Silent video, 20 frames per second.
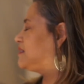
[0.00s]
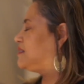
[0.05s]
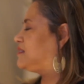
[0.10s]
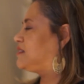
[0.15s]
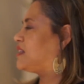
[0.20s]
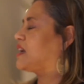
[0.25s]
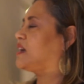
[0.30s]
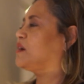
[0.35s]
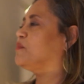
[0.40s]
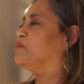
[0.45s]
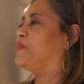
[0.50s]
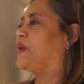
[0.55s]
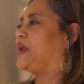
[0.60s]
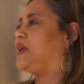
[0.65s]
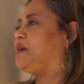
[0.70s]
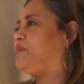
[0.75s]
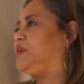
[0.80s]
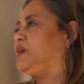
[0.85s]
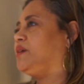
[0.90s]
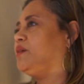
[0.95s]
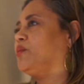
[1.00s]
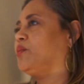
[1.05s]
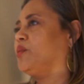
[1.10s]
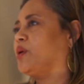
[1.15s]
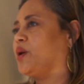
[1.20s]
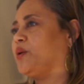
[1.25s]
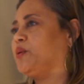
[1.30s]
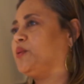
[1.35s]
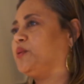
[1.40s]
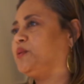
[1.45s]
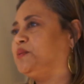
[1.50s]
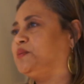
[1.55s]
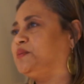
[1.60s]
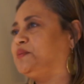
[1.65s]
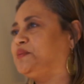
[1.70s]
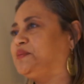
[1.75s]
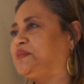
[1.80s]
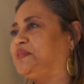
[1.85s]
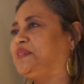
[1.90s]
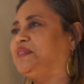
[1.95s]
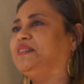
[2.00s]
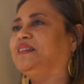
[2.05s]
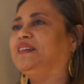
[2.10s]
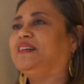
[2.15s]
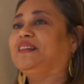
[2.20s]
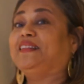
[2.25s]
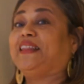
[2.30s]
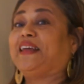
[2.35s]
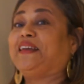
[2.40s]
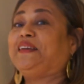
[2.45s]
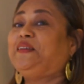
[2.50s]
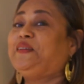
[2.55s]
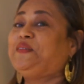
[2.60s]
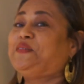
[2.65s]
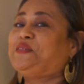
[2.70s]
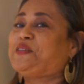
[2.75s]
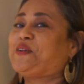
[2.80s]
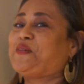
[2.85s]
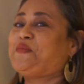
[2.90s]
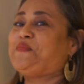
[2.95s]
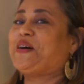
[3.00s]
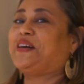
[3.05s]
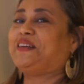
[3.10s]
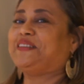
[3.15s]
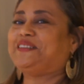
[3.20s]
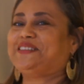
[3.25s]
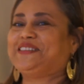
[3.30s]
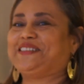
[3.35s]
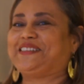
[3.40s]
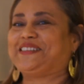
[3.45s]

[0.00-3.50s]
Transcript: like a baby crow. Thank you so much.